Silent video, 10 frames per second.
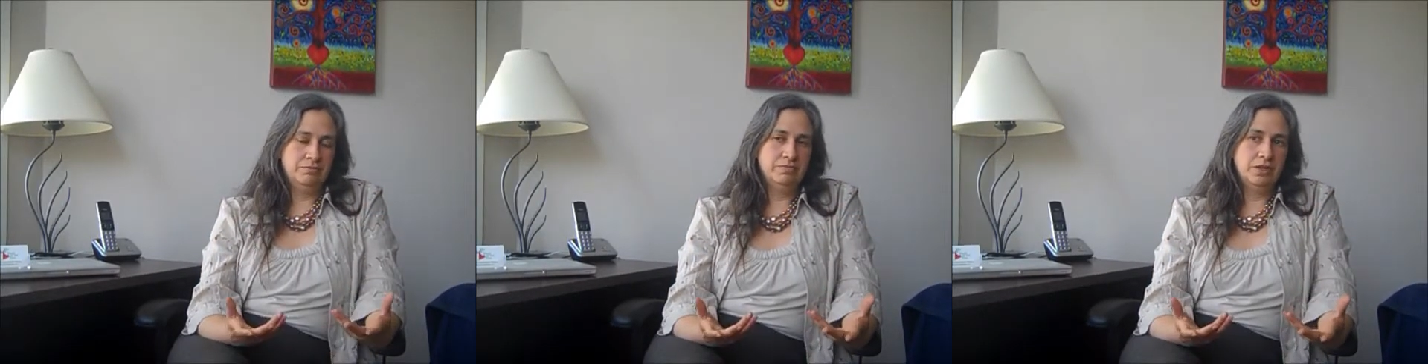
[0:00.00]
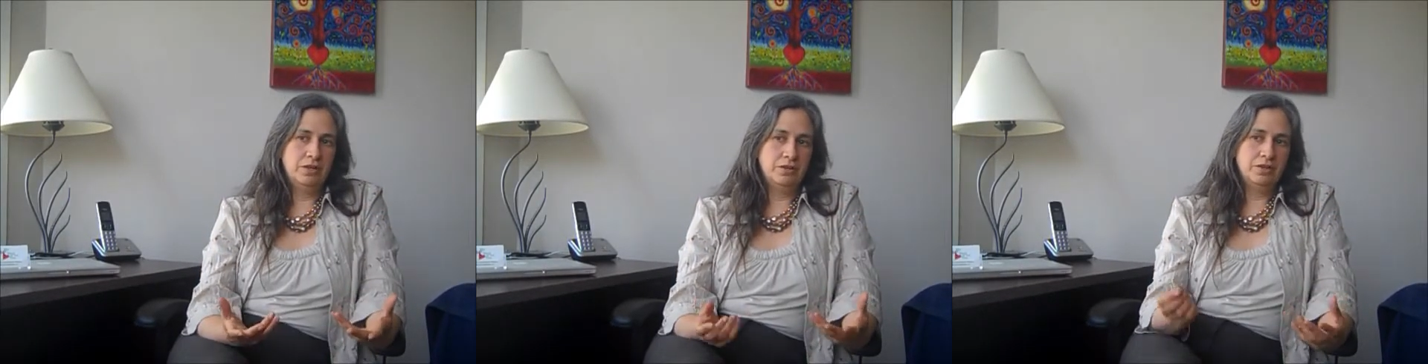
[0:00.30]

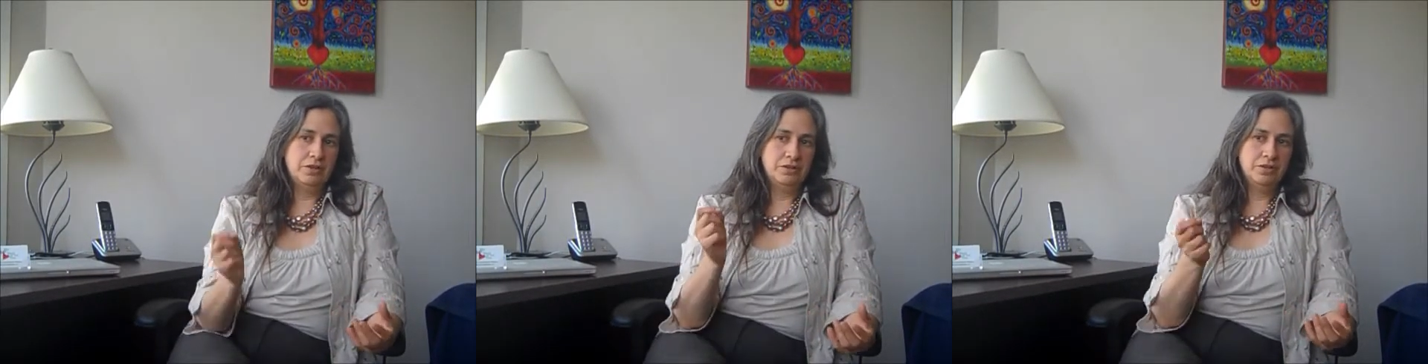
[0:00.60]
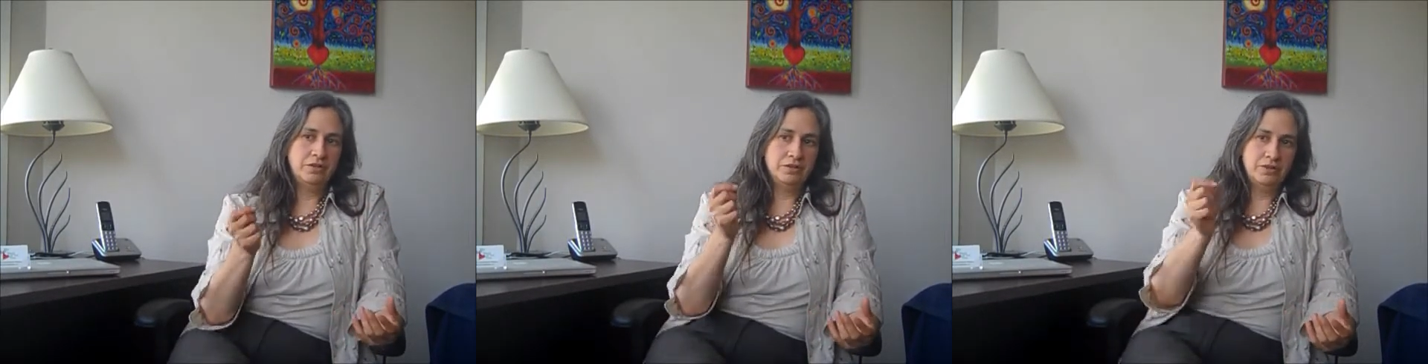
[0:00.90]
that there
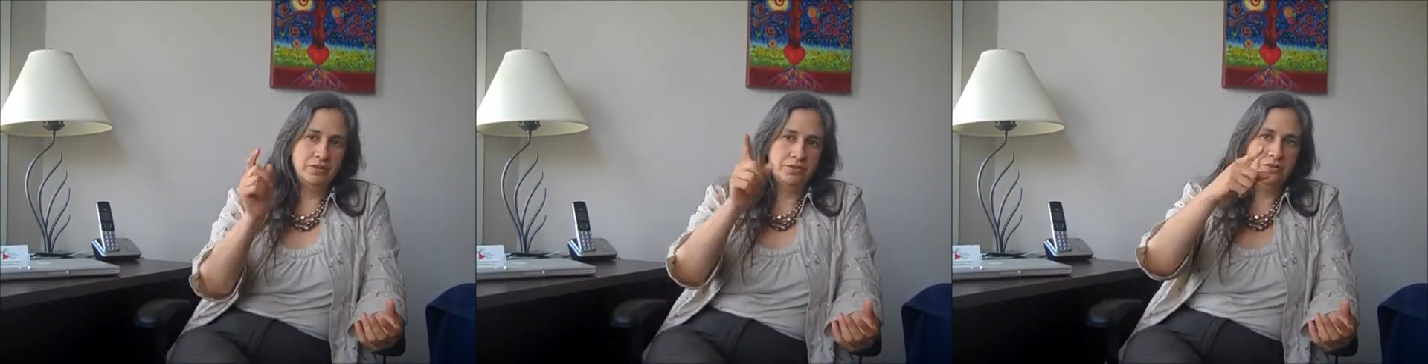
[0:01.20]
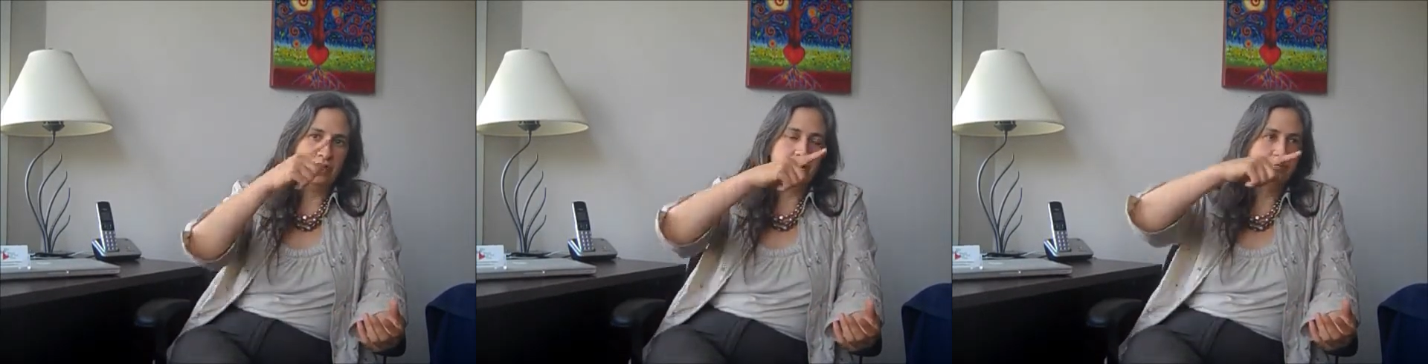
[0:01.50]
literally is this
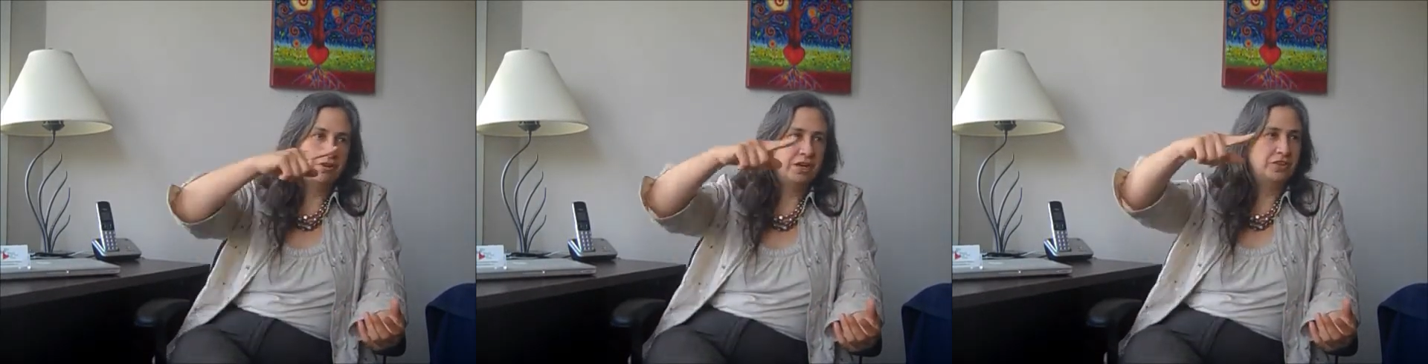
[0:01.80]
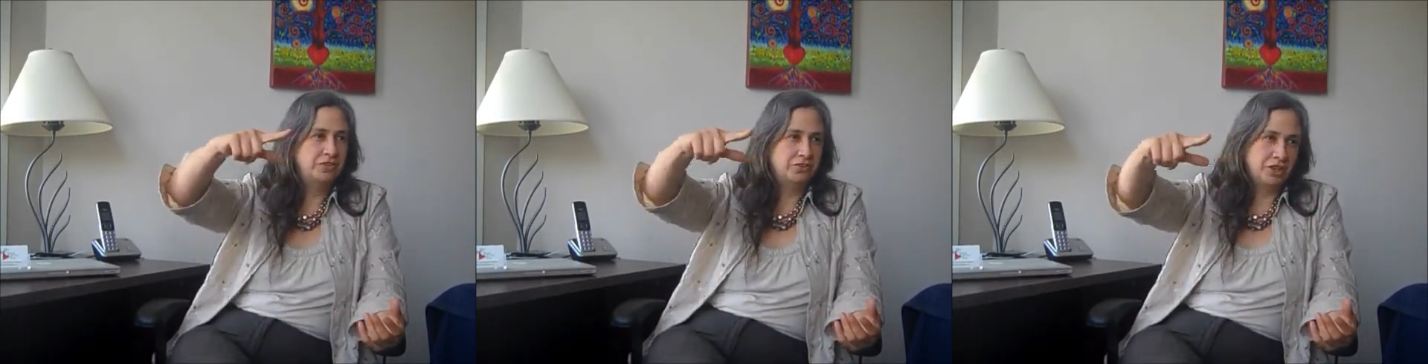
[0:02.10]
kind of
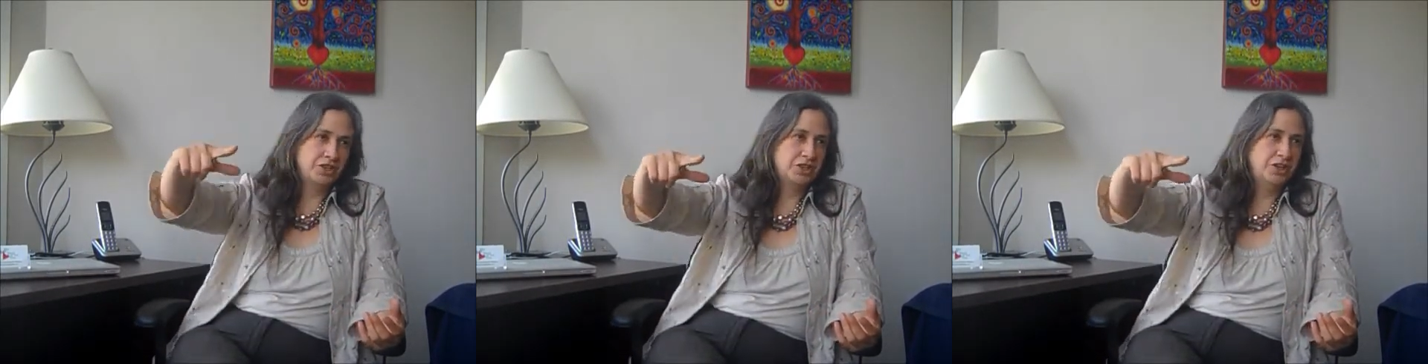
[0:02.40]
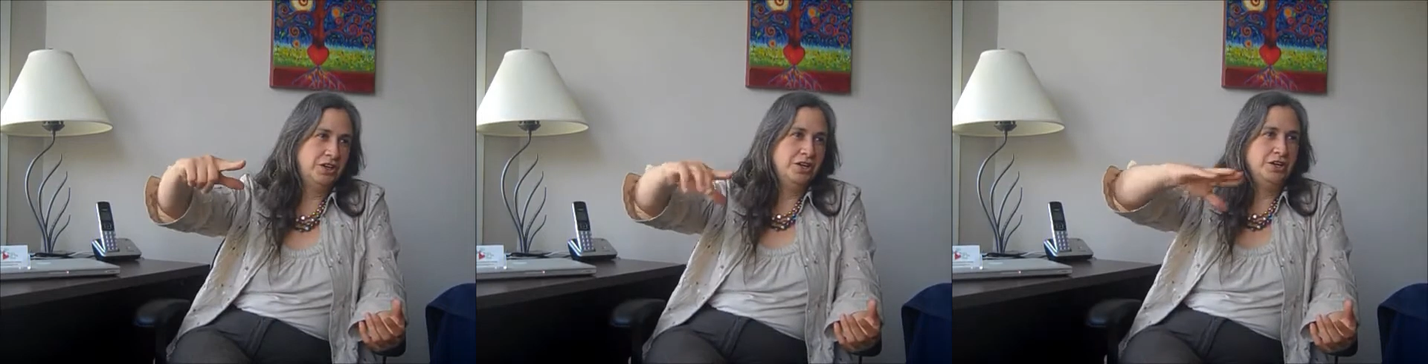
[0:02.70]
ring structure.